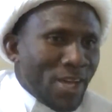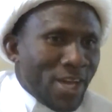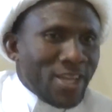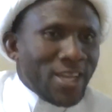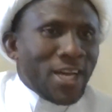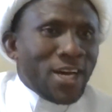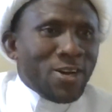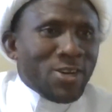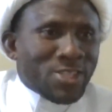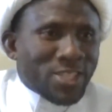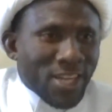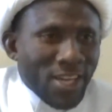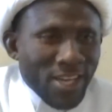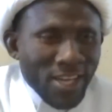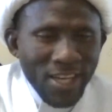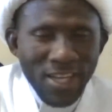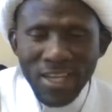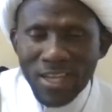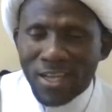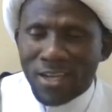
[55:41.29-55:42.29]
And now it's.
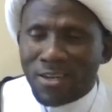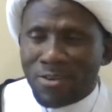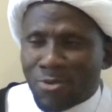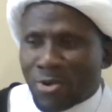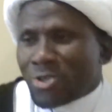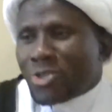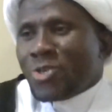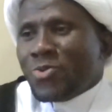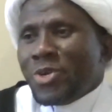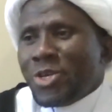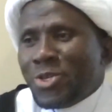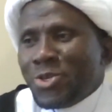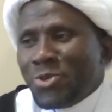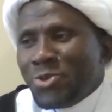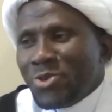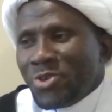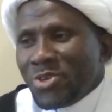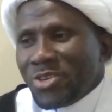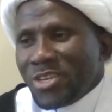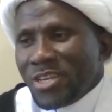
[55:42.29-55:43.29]
what should we
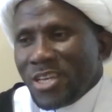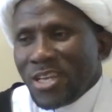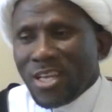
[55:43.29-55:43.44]
do?